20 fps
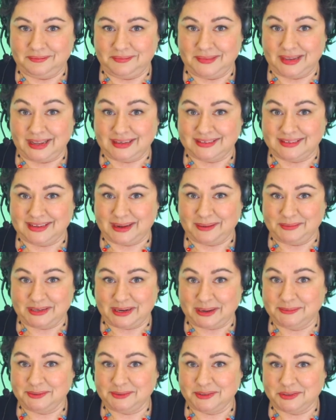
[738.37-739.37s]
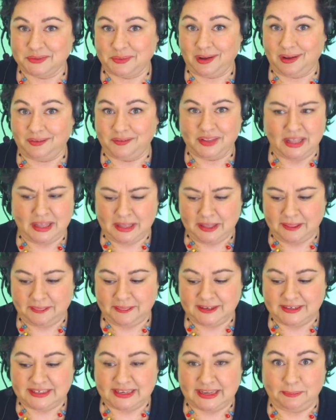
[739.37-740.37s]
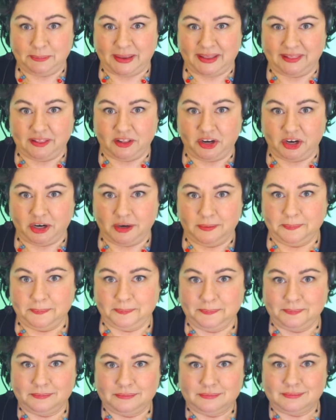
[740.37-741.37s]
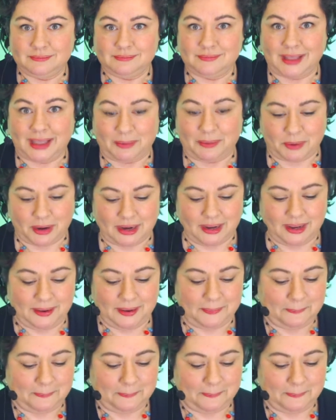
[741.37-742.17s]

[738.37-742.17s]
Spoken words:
Next time, Chapter 12, The Tin Peddler. I'm ready.